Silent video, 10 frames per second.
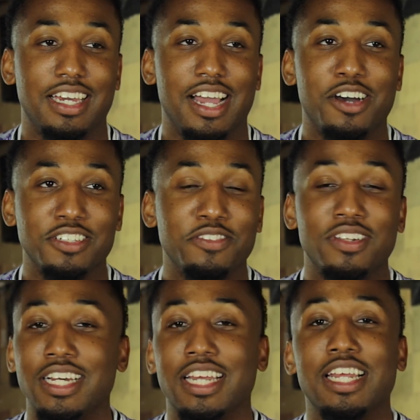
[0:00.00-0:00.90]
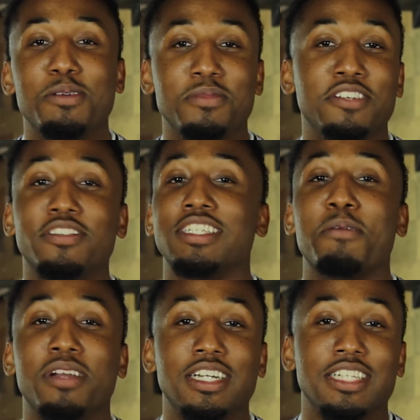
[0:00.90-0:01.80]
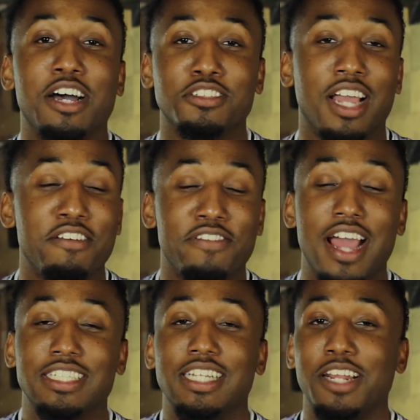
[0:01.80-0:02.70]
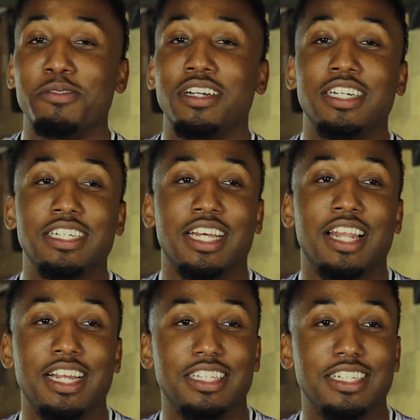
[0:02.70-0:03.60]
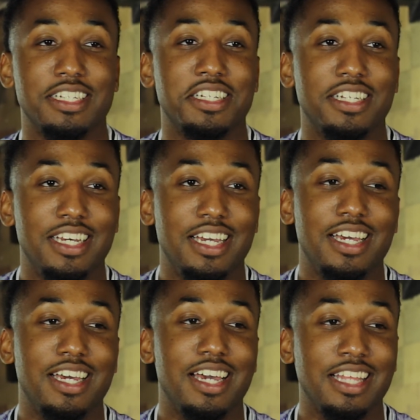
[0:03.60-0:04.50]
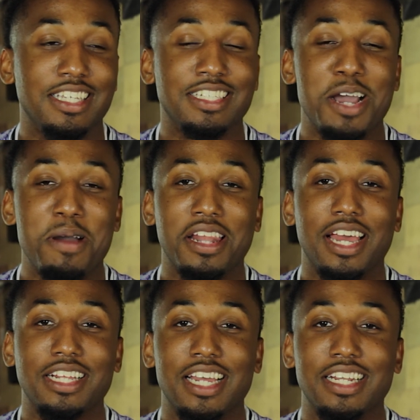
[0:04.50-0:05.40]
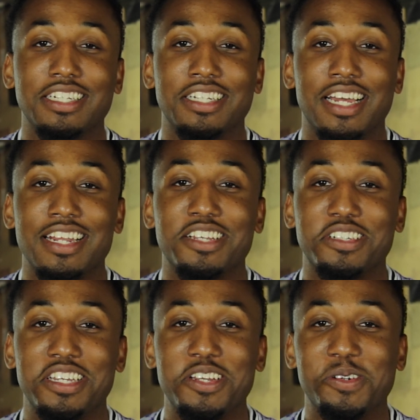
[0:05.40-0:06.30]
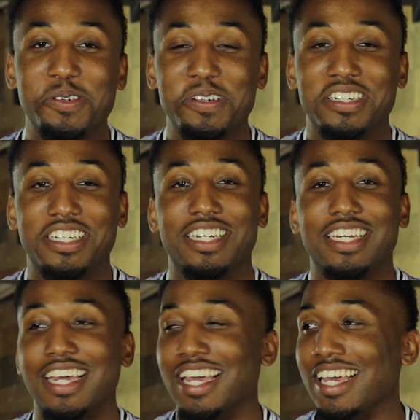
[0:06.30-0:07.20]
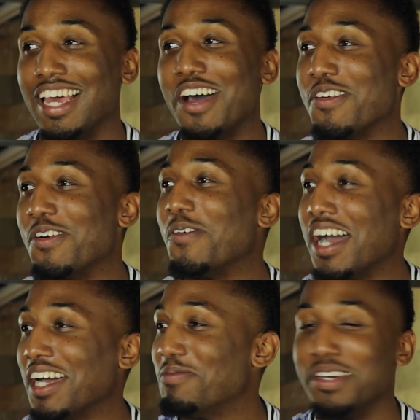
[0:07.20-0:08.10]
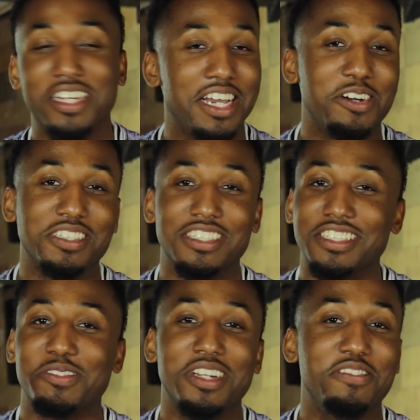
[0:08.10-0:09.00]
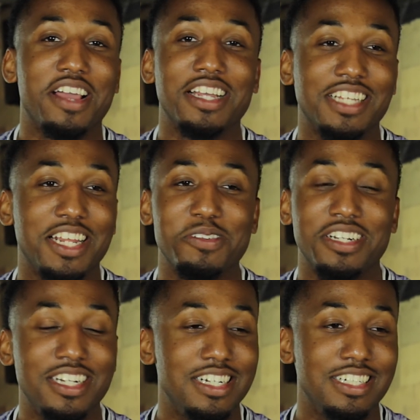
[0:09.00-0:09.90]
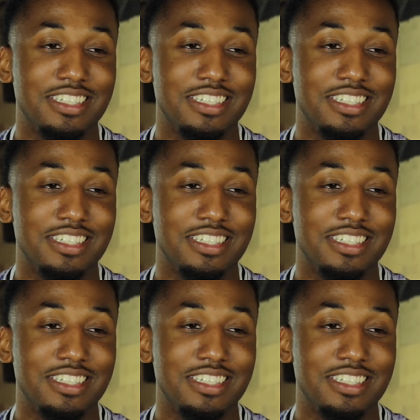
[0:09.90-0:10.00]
I was even looking up different type of guns. I was kind of fascinated with guns. At the time, I liked that Desert Eagle, and I don't know why, but I was just really fascinated with guns.